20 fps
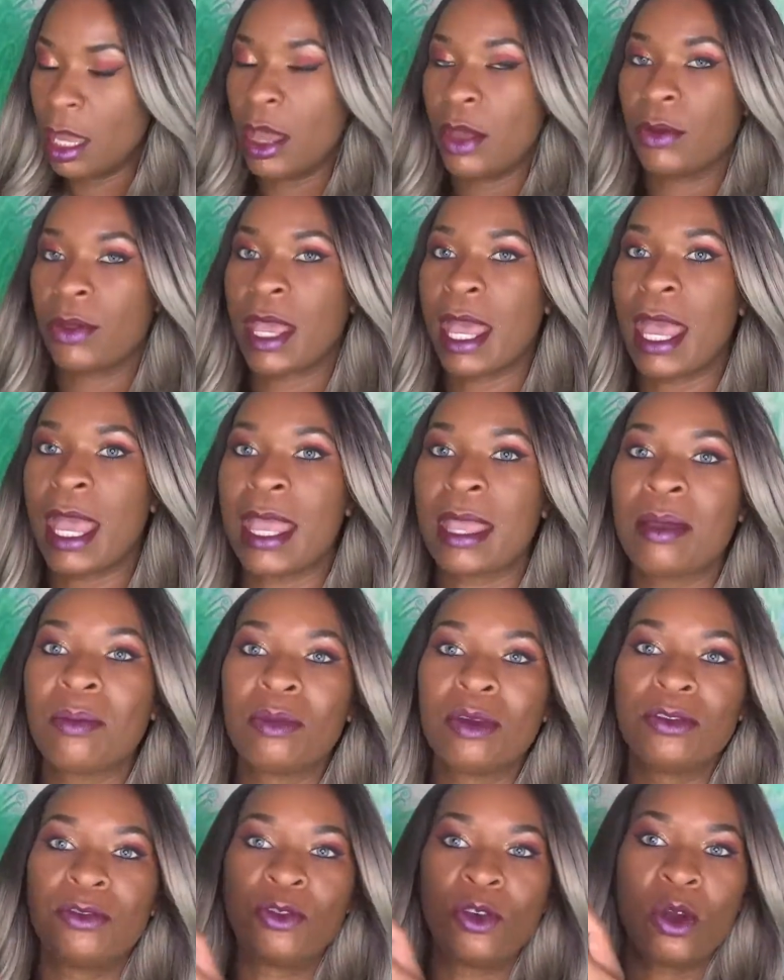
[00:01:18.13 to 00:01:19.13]
Okay,
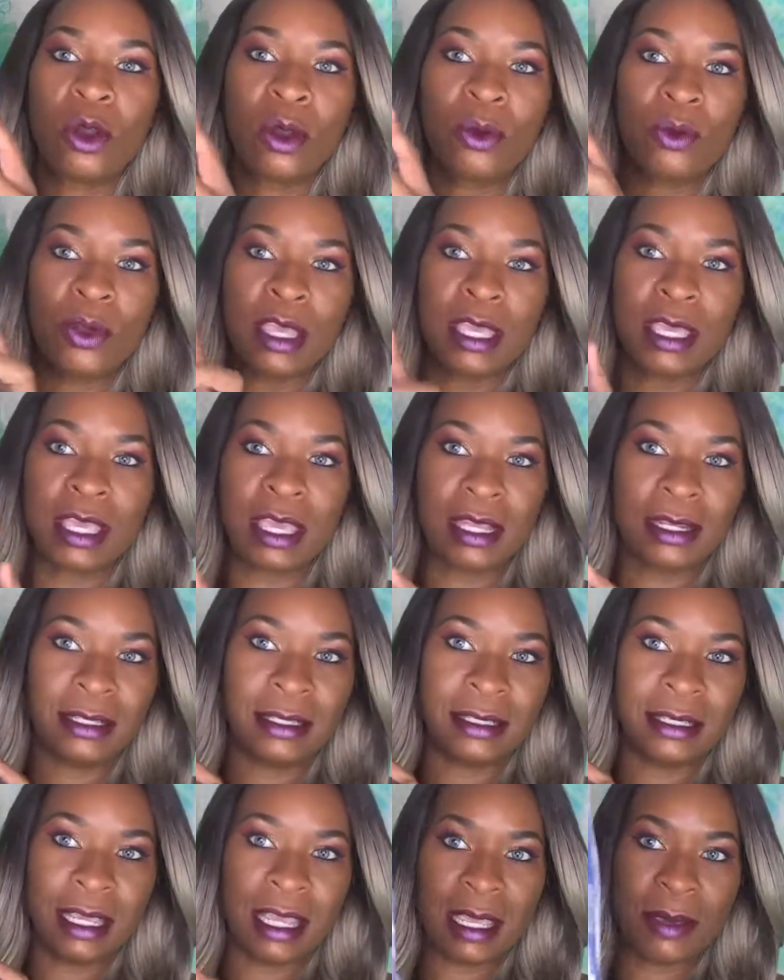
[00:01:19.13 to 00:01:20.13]
before we get
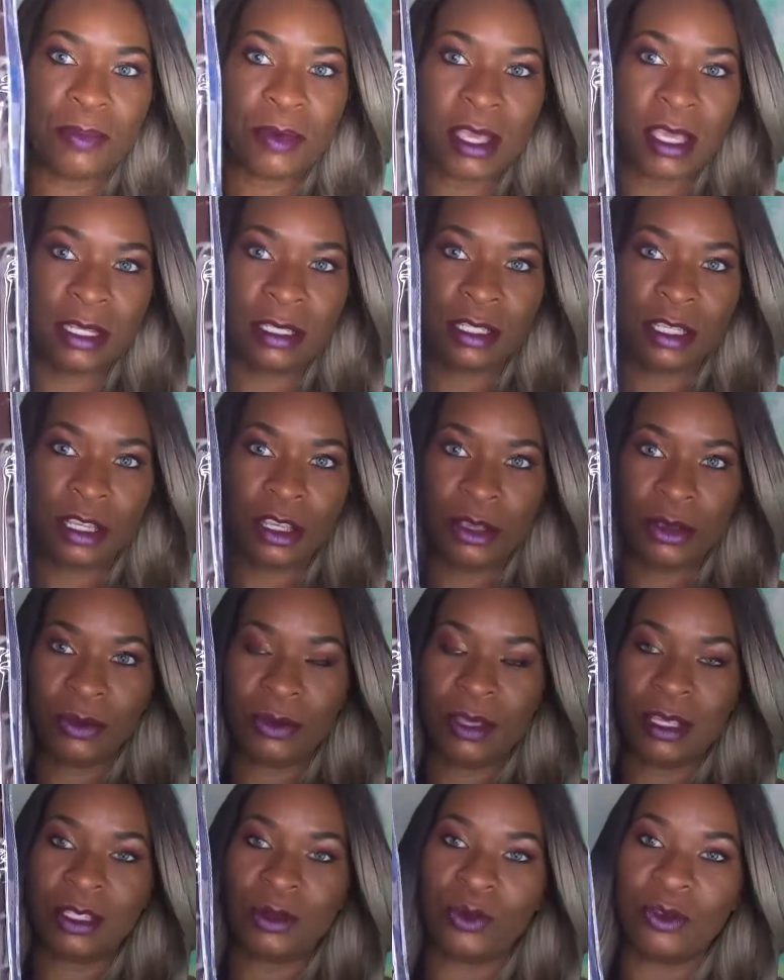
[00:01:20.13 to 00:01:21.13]
deep into
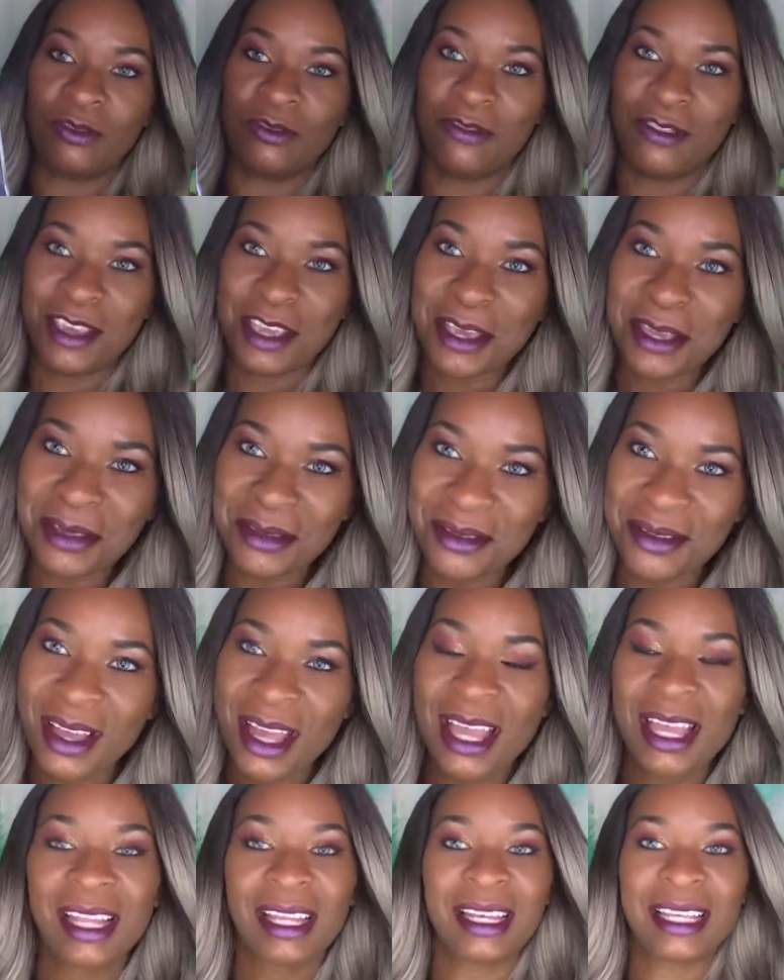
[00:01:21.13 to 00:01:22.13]
this review,
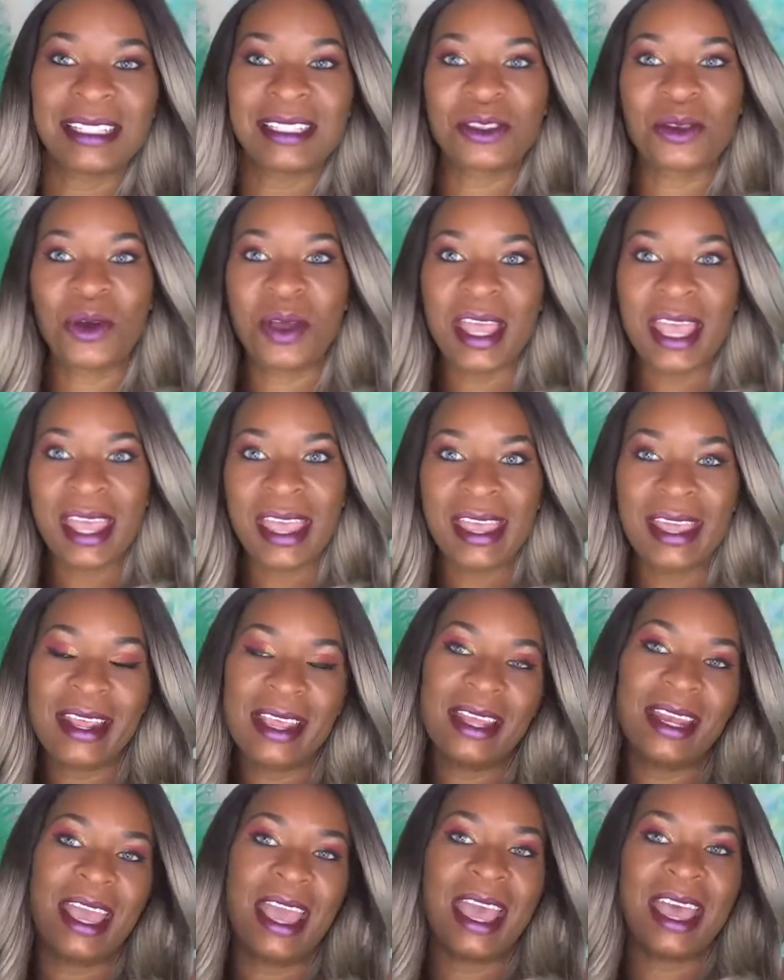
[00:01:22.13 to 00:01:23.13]
let's go ahead
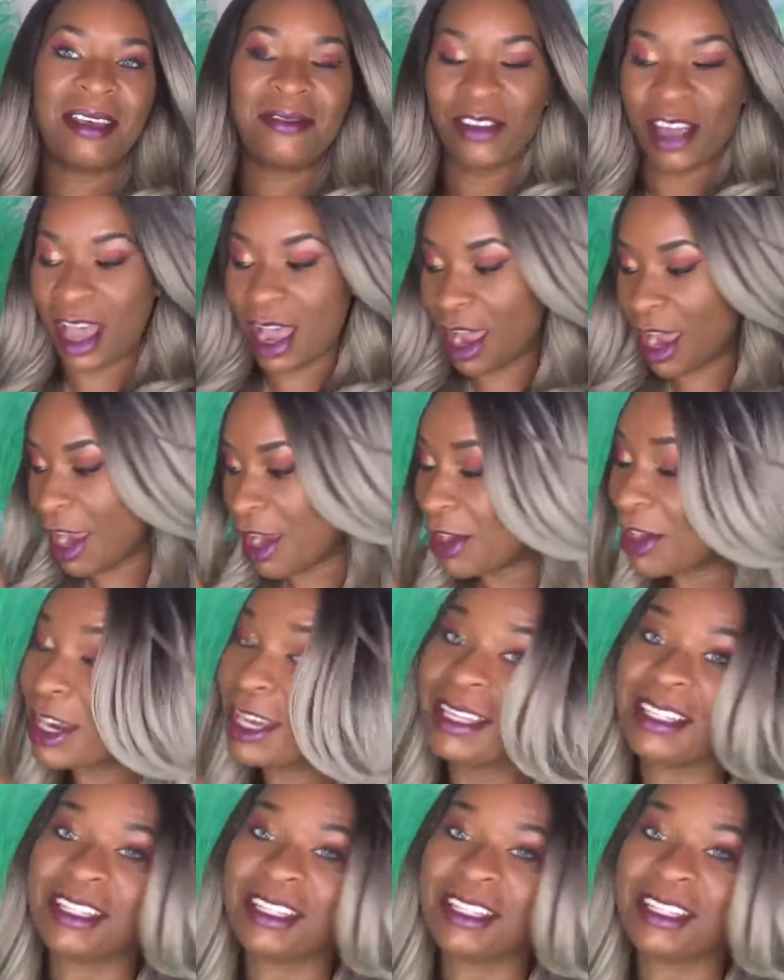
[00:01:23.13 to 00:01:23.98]
and have our